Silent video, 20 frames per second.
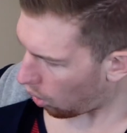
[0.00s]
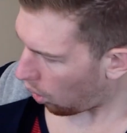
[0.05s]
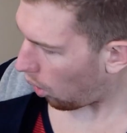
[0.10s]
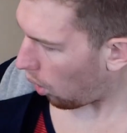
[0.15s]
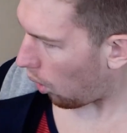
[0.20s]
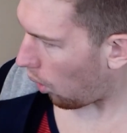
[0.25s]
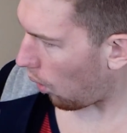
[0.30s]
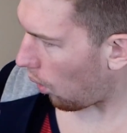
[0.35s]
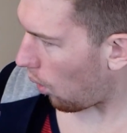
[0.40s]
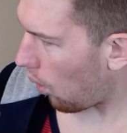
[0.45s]

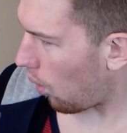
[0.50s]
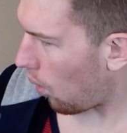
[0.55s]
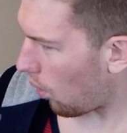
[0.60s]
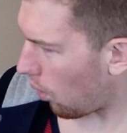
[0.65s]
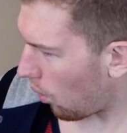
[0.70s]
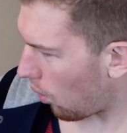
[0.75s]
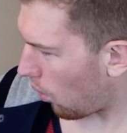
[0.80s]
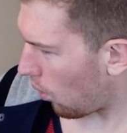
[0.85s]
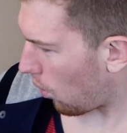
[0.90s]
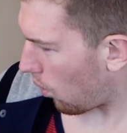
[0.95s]

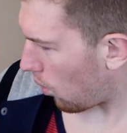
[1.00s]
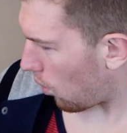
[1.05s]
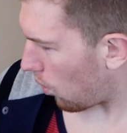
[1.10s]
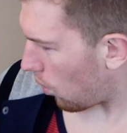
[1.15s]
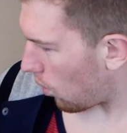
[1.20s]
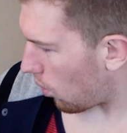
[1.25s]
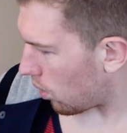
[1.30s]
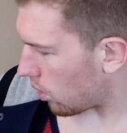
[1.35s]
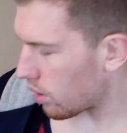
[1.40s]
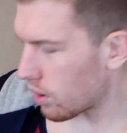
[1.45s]

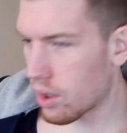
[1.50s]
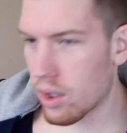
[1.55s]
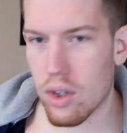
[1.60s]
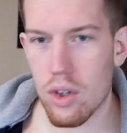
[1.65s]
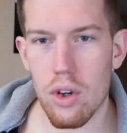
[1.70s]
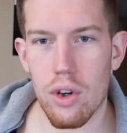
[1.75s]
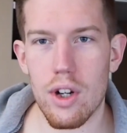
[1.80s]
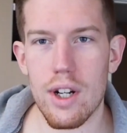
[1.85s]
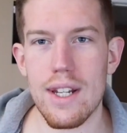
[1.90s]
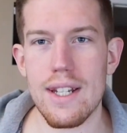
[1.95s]
Oh,
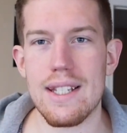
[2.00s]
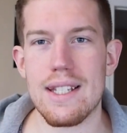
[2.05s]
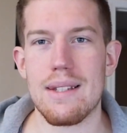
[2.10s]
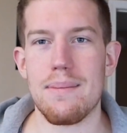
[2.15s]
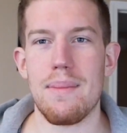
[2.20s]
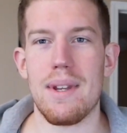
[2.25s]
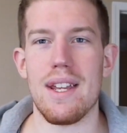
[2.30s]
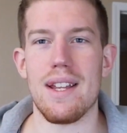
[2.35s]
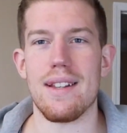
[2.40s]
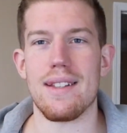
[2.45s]

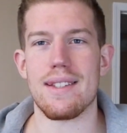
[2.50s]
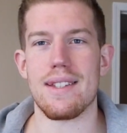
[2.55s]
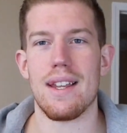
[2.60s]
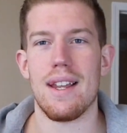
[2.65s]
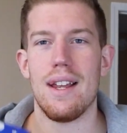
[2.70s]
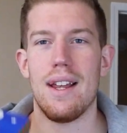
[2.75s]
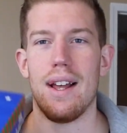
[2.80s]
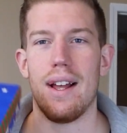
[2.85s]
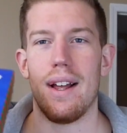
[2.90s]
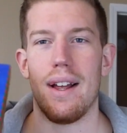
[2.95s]
Christmas.
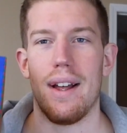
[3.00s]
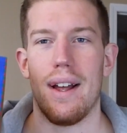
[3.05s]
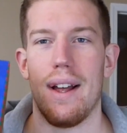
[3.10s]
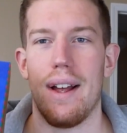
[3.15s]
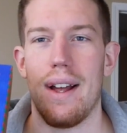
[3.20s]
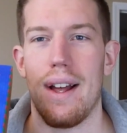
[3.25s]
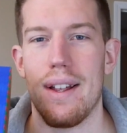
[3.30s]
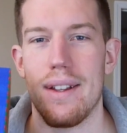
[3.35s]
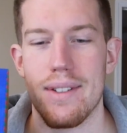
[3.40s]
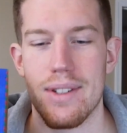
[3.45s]

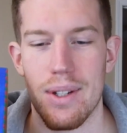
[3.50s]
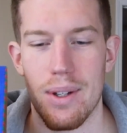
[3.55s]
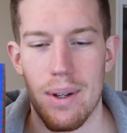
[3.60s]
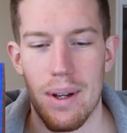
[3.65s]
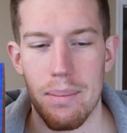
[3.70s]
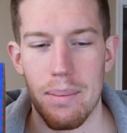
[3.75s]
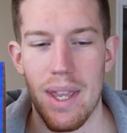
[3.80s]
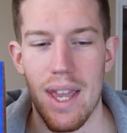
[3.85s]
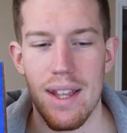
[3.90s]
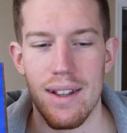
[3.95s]
So
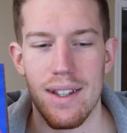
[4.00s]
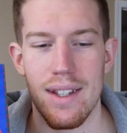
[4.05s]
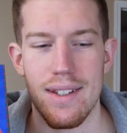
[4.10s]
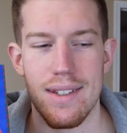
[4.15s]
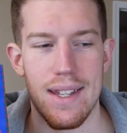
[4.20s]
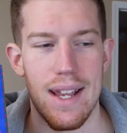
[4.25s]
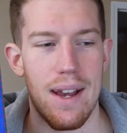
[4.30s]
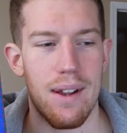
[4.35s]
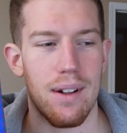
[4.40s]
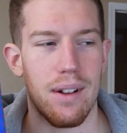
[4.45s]
I'm getting
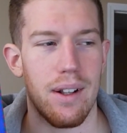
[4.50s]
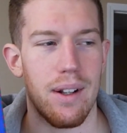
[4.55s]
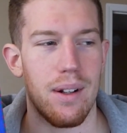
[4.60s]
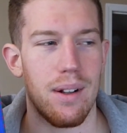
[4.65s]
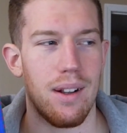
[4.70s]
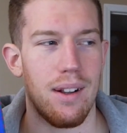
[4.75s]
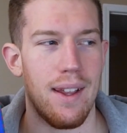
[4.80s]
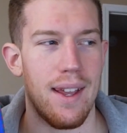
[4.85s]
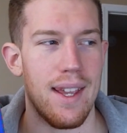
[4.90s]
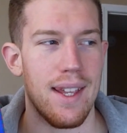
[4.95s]
this out a
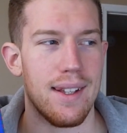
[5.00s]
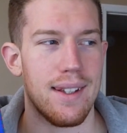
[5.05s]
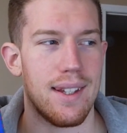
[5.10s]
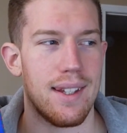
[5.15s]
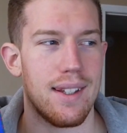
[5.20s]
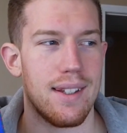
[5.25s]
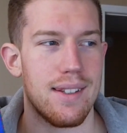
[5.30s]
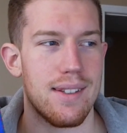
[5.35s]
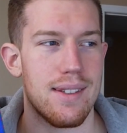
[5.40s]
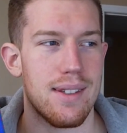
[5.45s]
little late.
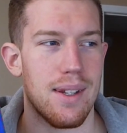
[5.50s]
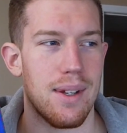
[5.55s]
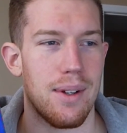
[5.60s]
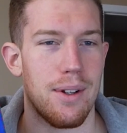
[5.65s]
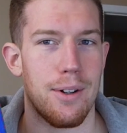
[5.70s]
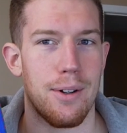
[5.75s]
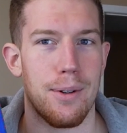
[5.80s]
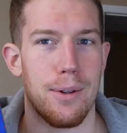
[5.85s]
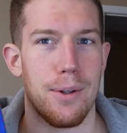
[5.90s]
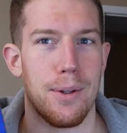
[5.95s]

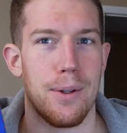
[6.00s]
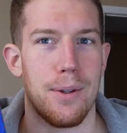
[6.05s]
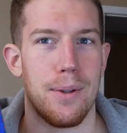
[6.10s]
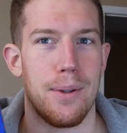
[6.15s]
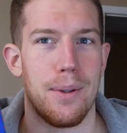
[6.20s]
So